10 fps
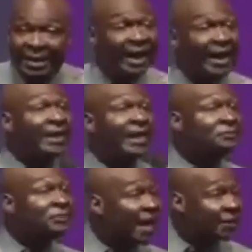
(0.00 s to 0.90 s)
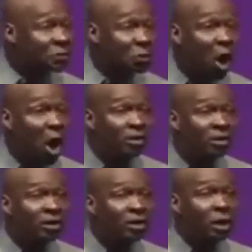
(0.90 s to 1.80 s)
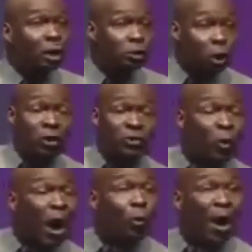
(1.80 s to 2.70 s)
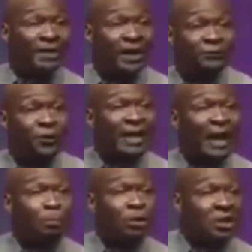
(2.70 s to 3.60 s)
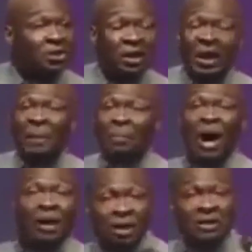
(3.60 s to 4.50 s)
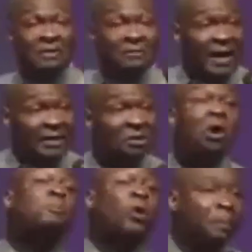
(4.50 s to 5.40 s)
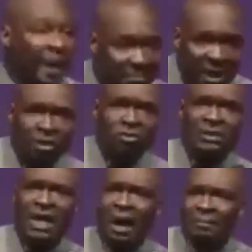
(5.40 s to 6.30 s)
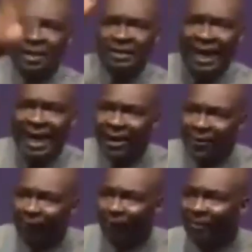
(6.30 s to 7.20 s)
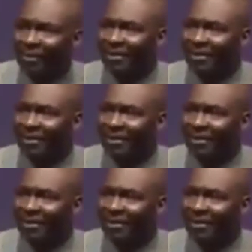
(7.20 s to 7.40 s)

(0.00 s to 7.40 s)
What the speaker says: They give thanks to God. Those who are waiting for that position, the people are not even fighting. No problem. Just allow me to retire and go.